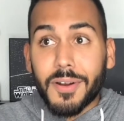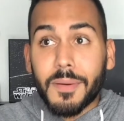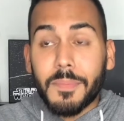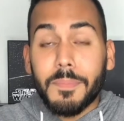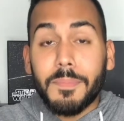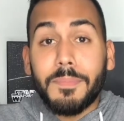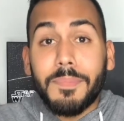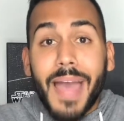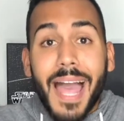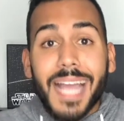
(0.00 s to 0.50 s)

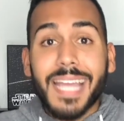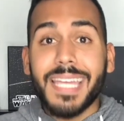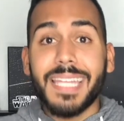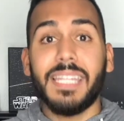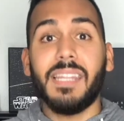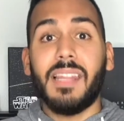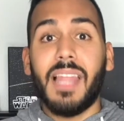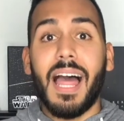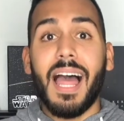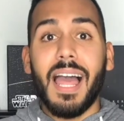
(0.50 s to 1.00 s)
back
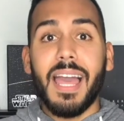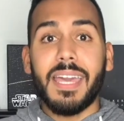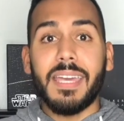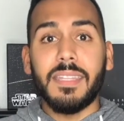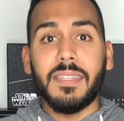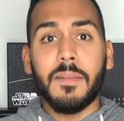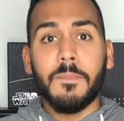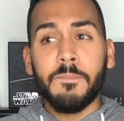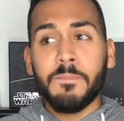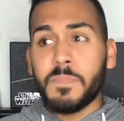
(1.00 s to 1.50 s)
in
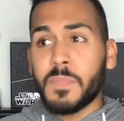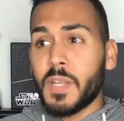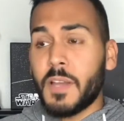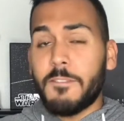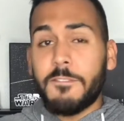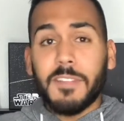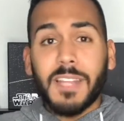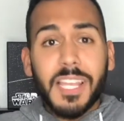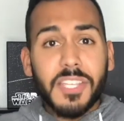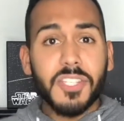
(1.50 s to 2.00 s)
line,
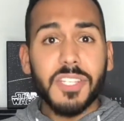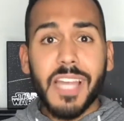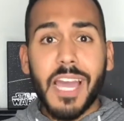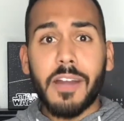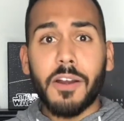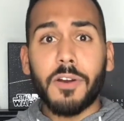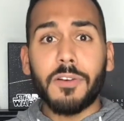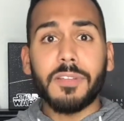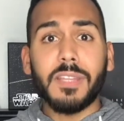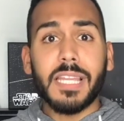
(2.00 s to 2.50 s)
fleshing
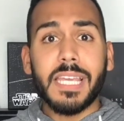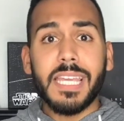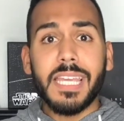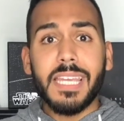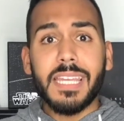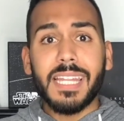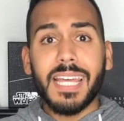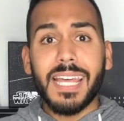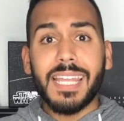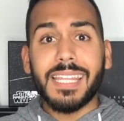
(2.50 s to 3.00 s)
out our
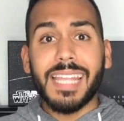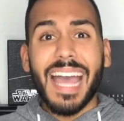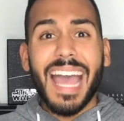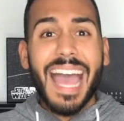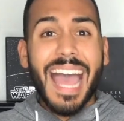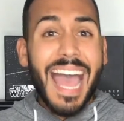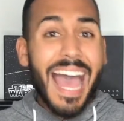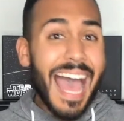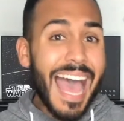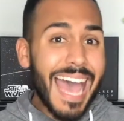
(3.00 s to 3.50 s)
lead and
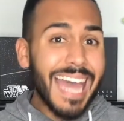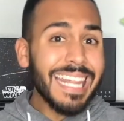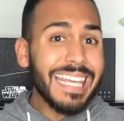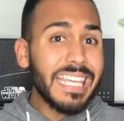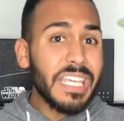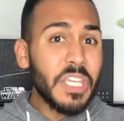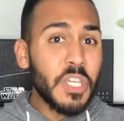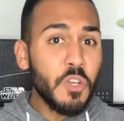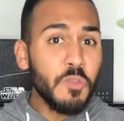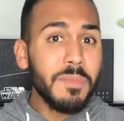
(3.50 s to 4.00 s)

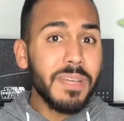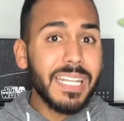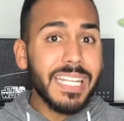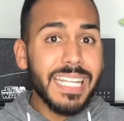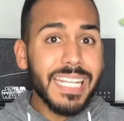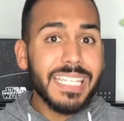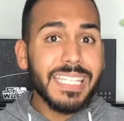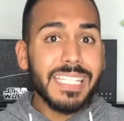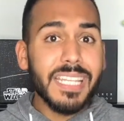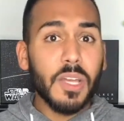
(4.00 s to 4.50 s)
adding
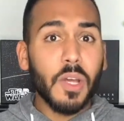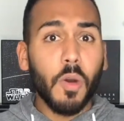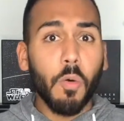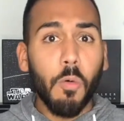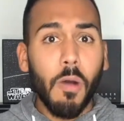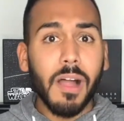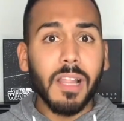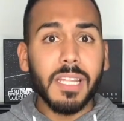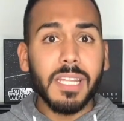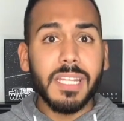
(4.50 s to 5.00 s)
humanistic
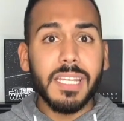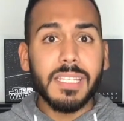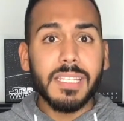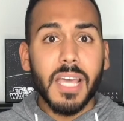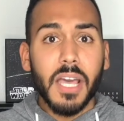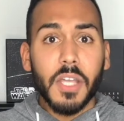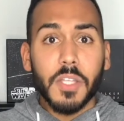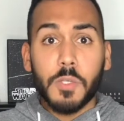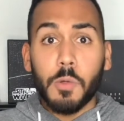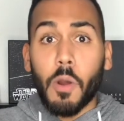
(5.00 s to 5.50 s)
qualities
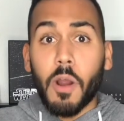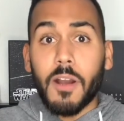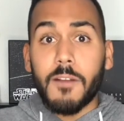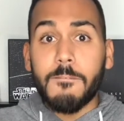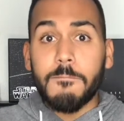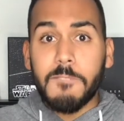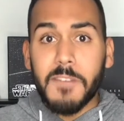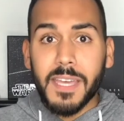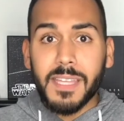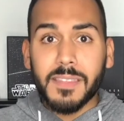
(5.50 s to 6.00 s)
to our
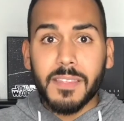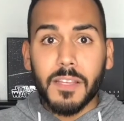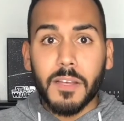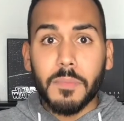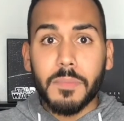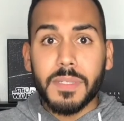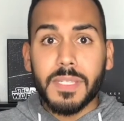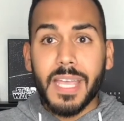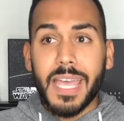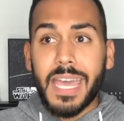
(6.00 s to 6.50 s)

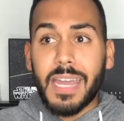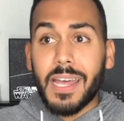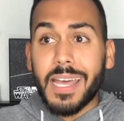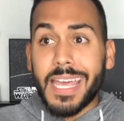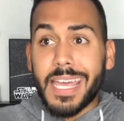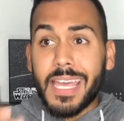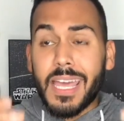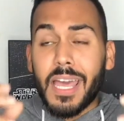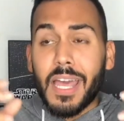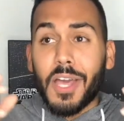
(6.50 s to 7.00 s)
victims and
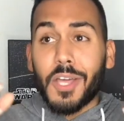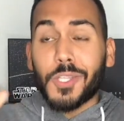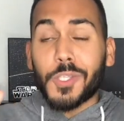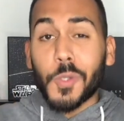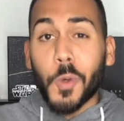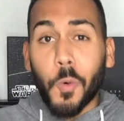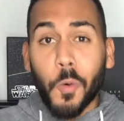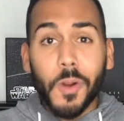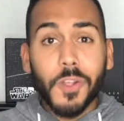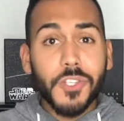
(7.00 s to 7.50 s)
a
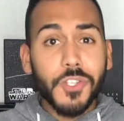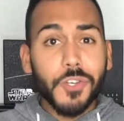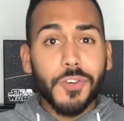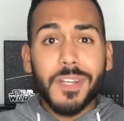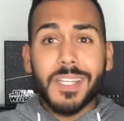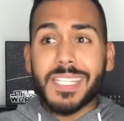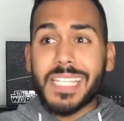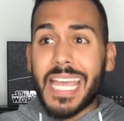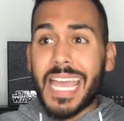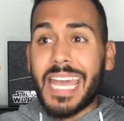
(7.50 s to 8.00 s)

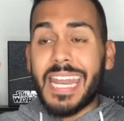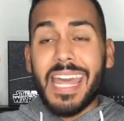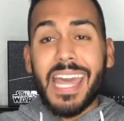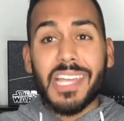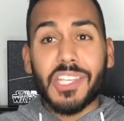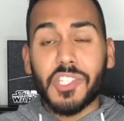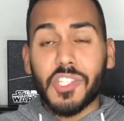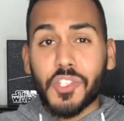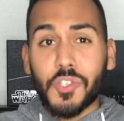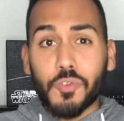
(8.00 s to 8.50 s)
torturous and
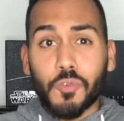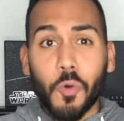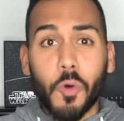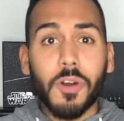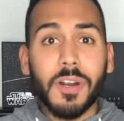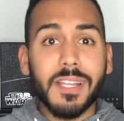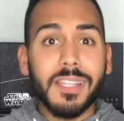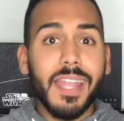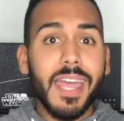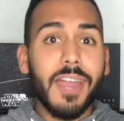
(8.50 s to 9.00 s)

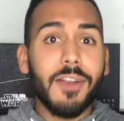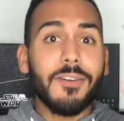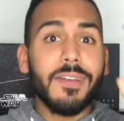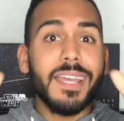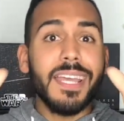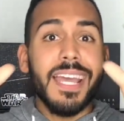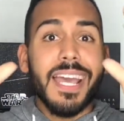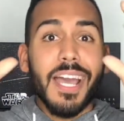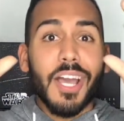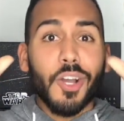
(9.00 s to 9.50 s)

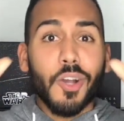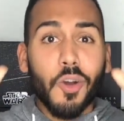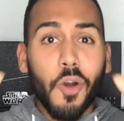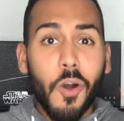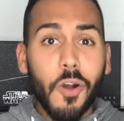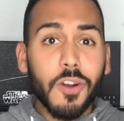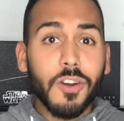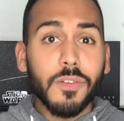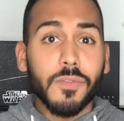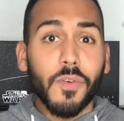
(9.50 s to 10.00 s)
extraordinary
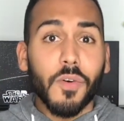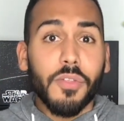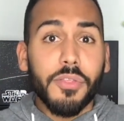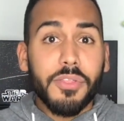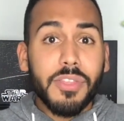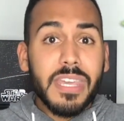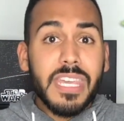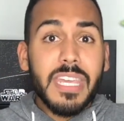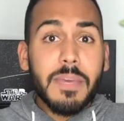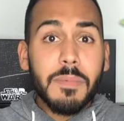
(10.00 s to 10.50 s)
carnival
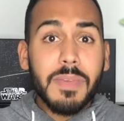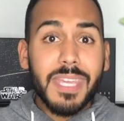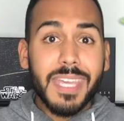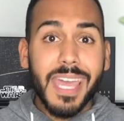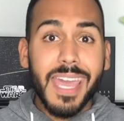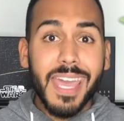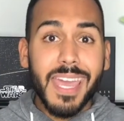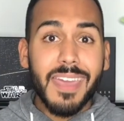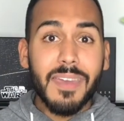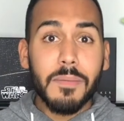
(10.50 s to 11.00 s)
themed
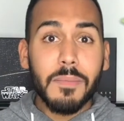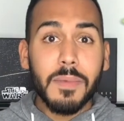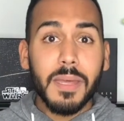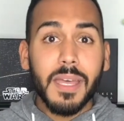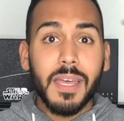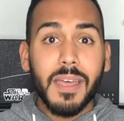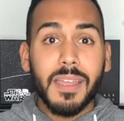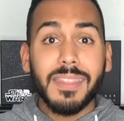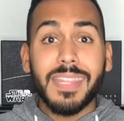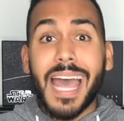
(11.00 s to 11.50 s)
game
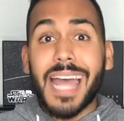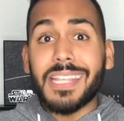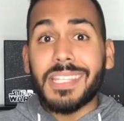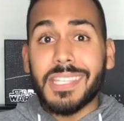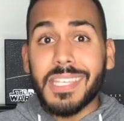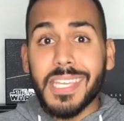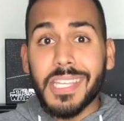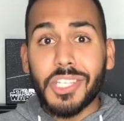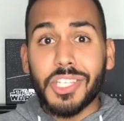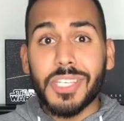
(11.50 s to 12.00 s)
that
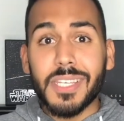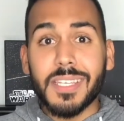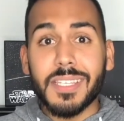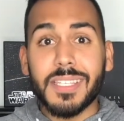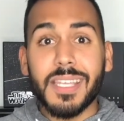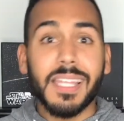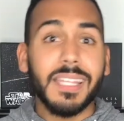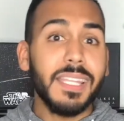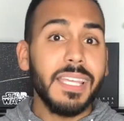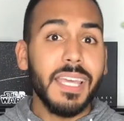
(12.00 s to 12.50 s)

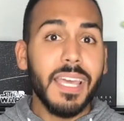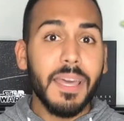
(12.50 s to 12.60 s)
teaches the